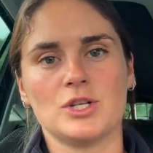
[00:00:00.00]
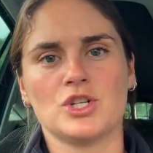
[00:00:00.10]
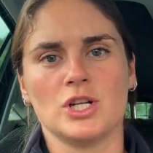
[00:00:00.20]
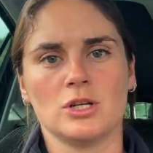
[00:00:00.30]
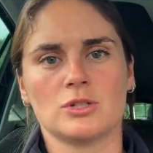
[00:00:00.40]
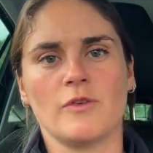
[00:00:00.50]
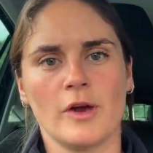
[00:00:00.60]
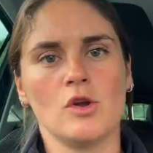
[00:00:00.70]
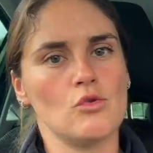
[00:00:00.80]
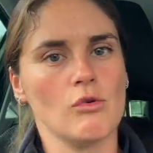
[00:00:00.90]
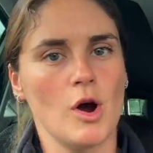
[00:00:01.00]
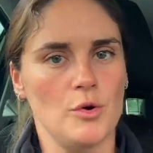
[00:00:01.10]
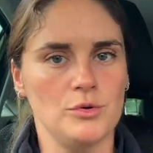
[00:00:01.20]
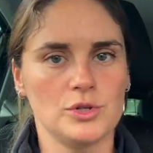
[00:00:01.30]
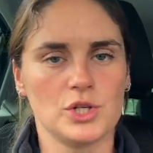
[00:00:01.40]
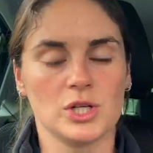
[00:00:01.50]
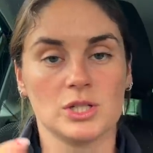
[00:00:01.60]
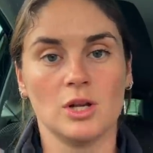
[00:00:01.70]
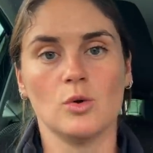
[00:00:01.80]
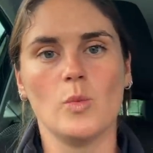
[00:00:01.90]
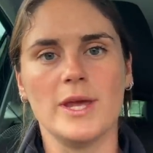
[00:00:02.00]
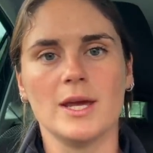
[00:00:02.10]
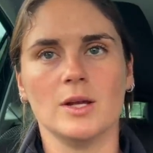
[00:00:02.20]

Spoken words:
She looks very grown. She doesn't look weak